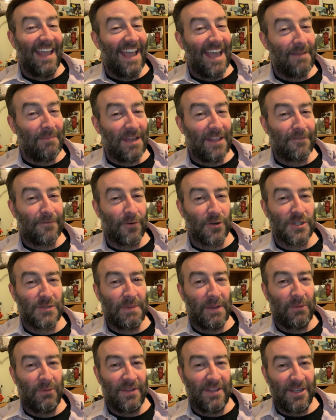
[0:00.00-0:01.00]
And may the Force
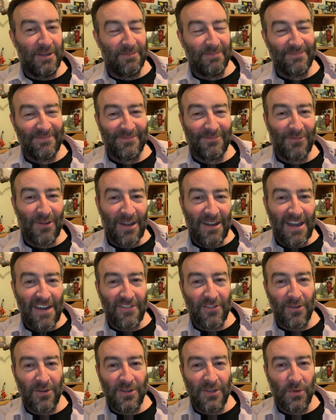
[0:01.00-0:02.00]
be with you
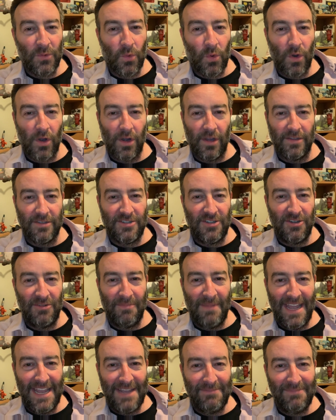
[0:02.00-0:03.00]
wherever in the world you
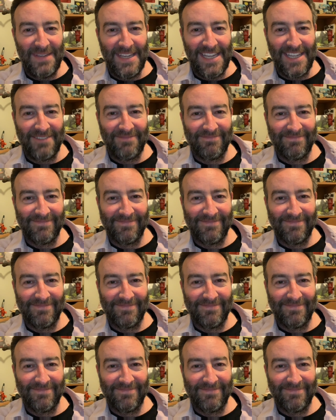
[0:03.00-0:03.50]
may be.